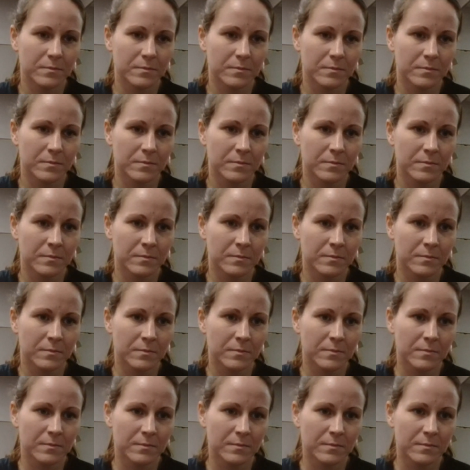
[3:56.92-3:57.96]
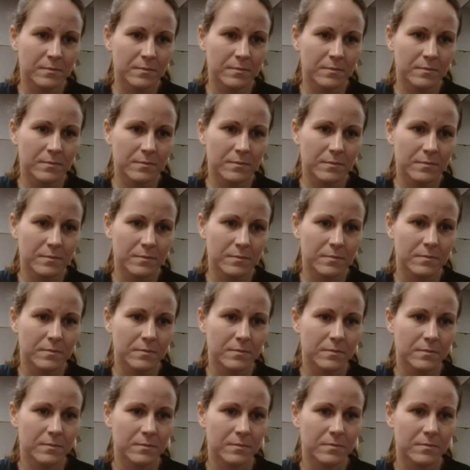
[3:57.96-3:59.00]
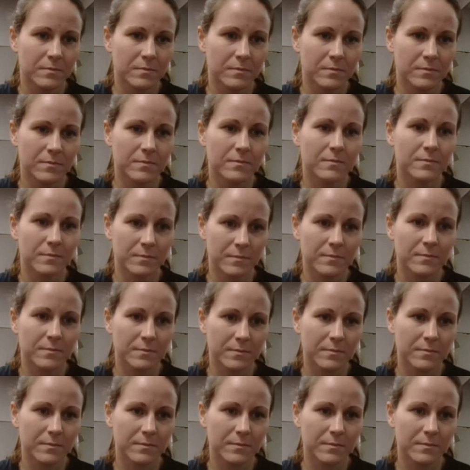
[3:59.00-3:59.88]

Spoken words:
The person shown says nothing.